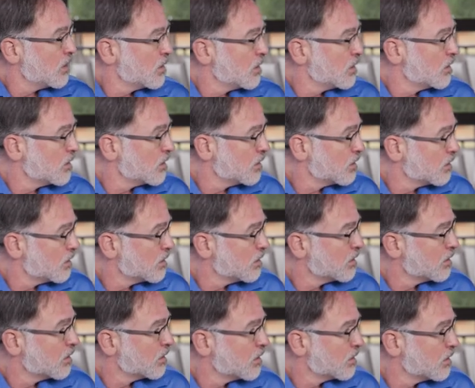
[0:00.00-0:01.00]

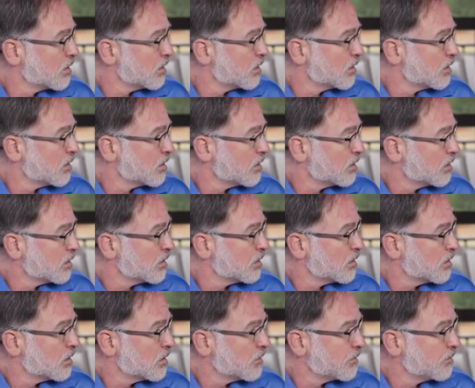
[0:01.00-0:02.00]

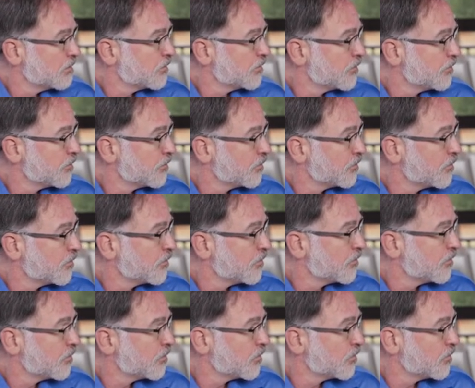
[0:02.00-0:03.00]

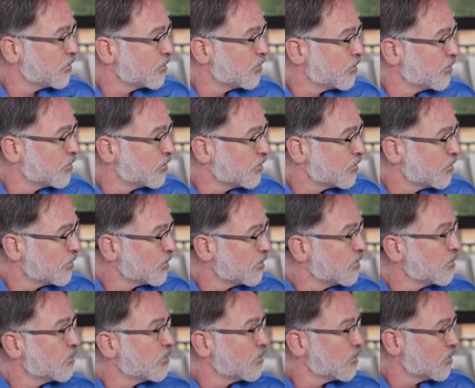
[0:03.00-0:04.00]

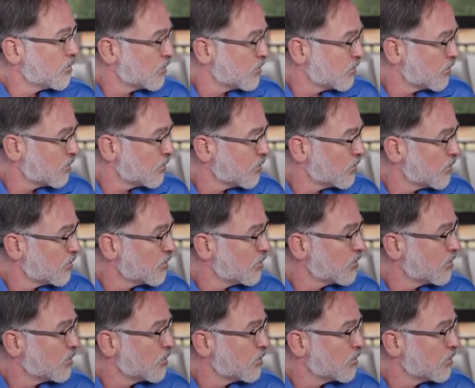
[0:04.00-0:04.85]
No words are spoken by the person on screen.